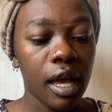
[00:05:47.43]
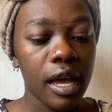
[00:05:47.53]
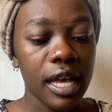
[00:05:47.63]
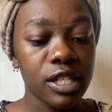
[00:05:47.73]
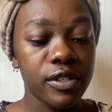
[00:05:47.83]

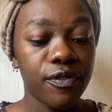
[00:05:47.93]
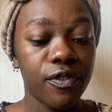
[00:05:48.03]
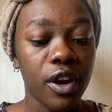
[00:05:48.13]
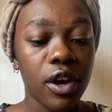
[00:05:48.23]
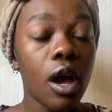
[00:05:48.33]
It's
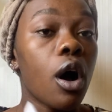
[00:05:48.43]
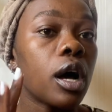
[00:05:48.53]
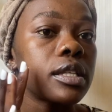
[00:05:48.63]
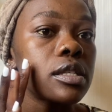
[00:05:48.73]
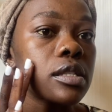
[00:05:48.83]
very
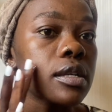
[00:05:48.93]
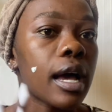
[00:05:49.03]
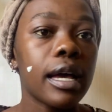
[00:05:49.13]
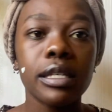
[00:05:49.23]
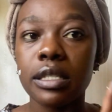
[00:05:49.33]
hot,
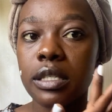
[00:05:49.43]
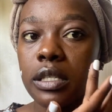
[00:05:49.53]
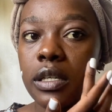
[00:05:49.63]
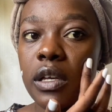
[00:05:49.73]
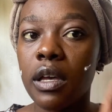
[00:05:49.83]
guys,
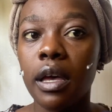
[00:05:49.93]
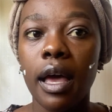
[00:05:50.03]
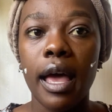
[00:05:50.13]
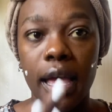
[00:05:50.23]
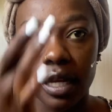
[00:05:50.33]

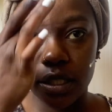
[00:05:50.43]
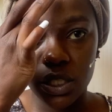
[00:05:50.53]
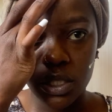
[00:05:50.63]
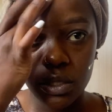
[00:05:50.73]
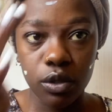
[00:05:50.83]
and
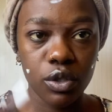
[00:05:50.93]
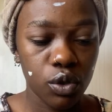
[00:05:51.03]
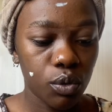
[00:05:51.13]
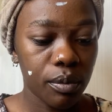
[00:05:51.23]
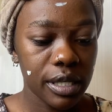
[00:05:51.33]

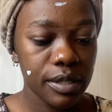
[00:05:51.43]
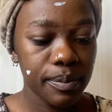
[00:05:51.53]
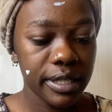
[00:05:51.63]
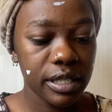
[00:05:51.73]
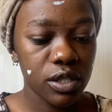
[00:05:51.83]
you must
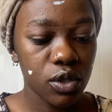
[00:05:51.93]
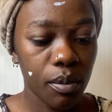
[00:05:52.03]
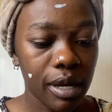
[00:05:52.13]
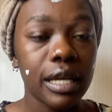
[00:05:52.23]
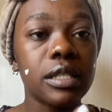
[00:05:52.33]
please
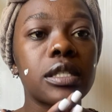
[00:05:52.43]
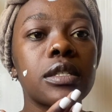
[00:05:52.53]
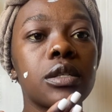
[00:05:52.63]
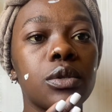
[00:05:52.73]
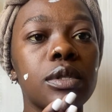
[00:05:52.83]
normalize
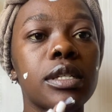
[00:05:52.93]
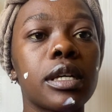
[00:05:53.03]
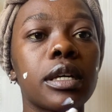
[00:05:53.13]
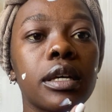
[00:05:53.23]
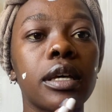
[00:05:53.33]

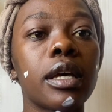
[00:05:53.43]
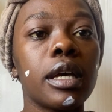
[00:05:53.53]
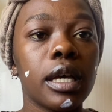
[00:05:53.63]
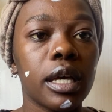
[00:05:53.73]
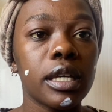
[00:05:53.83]
using
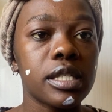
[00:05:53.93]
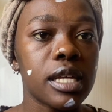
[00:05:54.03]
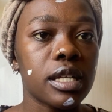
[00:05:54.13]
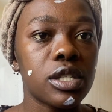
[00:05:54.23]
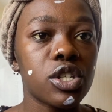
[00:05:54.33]
a
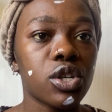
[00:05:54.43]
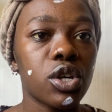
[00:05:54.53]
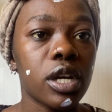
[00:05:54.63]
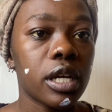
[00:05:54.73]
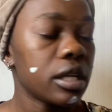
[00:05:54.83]

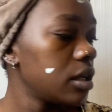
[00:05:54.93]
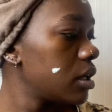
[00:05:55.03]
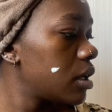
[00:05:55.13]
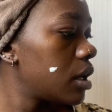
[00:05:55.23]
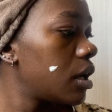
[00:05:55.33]
sunscreen
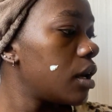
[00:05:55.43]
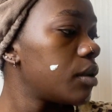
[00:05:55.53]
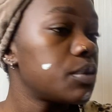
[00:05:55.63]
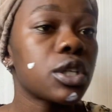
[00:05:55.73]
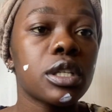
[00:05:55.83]

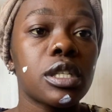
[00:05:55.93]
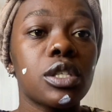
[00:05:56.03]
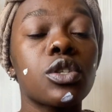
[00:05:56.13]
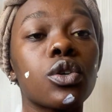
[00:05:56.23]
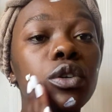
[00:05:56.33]
because
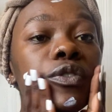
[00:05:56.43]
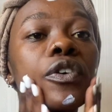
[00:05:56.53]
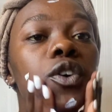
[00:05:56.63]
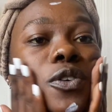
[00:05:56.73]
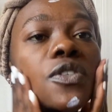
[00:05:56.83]
it's good for
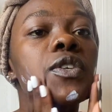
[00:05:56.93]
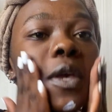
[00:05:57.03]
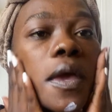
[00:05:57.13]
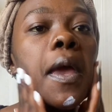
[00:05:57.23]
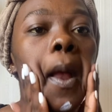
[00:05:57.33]
your
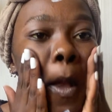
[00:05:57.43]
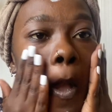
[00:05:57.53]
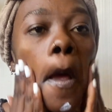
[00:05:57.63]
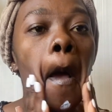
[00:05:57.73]
skin.